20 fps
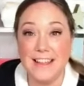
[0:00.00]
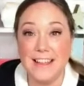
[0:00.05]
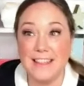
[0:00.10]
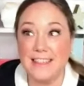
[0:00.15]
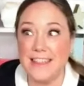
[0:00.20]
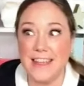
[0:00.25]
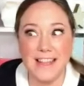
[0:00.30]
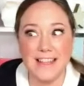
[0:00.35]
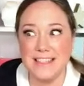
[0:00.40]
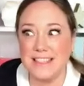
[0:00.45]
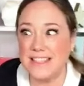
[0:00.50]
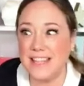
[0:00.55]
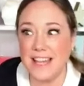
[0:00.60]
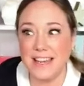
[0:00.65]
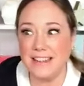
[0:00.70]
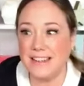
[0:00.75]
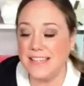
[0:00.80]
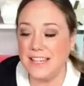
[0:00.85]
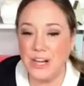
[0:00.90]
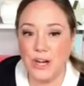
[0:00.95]
things
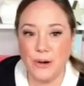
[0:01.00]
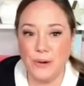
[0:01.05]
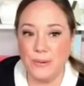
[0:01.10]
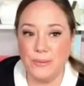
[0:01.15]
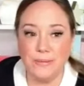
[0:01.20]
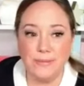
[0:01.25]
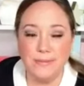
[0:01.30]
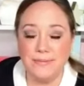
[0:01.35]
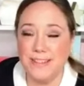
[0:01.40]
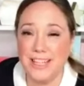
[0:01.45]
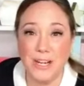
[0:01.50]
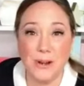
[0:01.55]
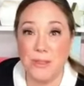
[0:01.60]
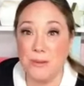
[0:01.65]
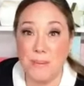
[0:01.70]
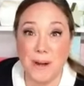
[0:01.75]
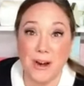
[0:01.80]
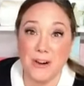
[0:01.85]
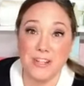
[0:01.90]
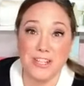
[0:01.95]
that, you know, the
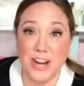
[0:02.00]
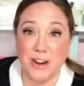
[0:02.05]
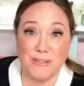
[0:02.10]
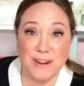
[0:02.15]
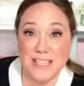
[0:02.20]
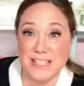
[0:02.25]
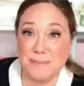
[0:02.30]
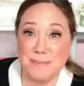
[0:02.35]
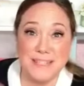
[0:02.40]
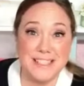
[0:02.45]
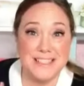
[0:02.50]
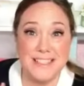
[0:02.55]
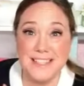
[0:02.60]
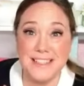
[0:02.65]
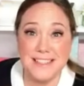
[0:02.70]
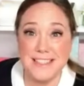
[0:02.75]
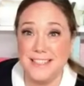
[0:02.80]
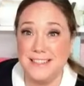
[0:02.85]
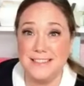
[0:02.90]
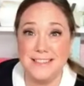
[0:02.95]
butter tart recipe
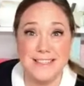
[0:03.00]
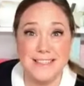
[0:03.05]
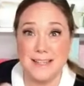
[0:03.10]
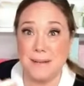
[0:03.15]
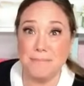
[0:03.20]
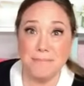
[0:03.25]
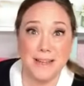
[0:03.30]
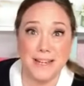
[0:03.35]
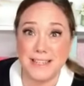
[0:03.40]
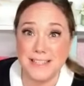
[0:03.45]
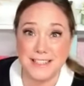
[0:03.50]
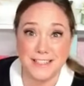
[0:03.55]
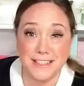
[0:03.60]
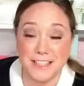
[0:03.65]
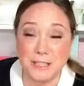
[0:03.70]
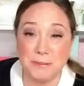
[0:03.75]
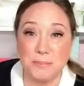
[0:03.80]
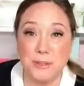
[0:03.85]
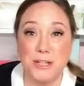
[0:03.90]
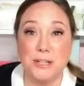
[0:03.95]
sits in somebody's
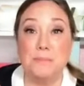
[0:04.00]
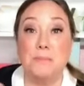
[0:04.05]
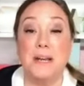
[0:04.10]
cookbook,